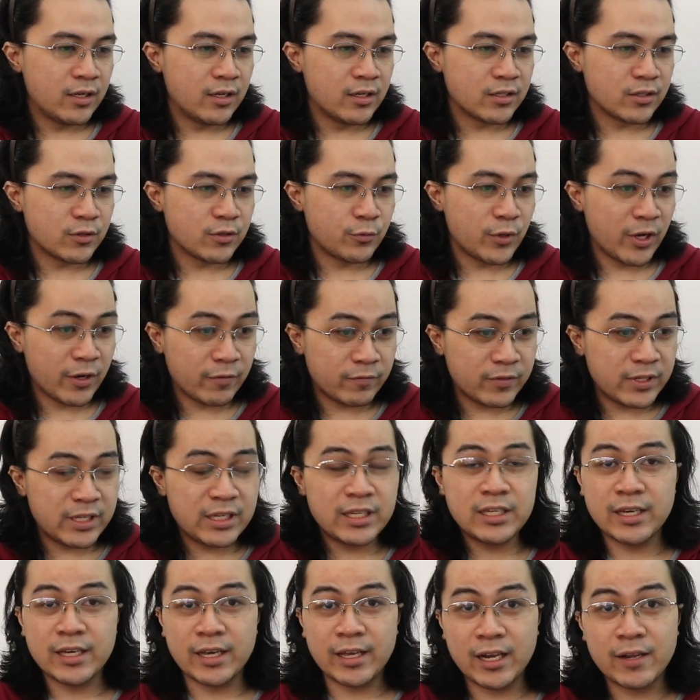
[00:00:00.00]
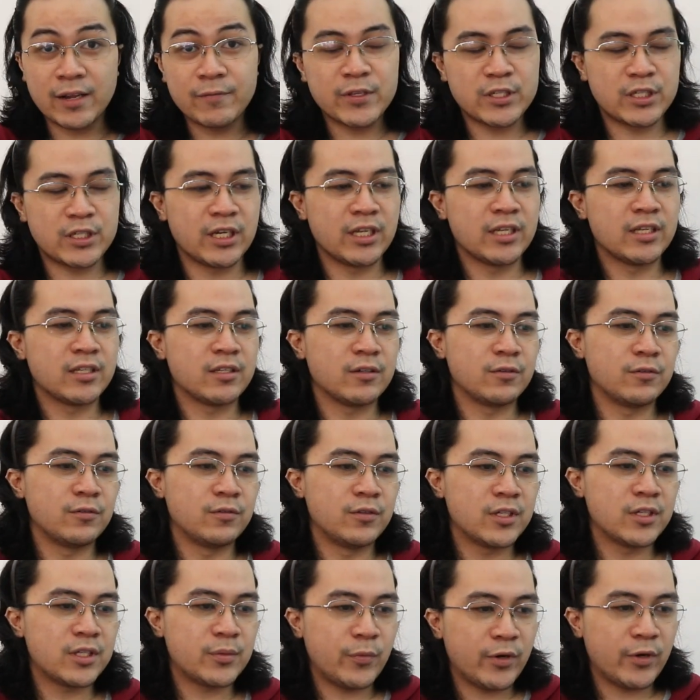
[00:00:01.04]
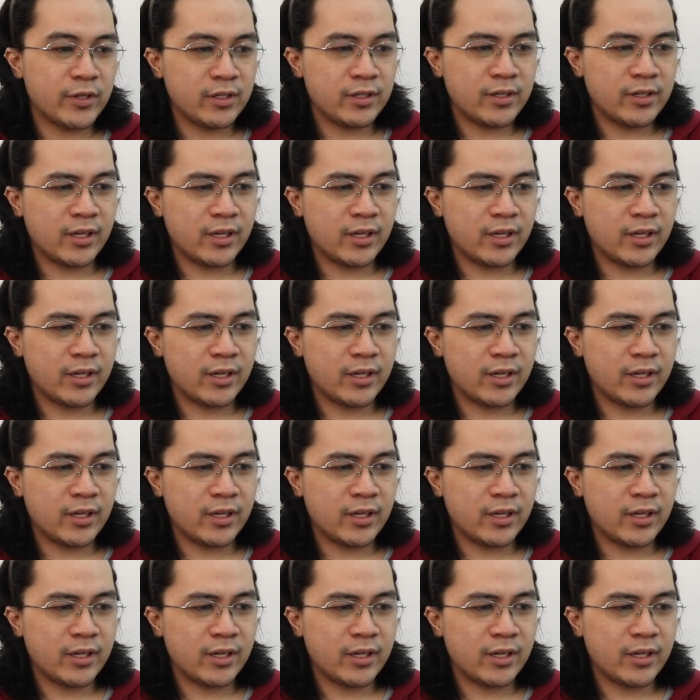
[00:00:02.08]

So we have the 11th gen. So this model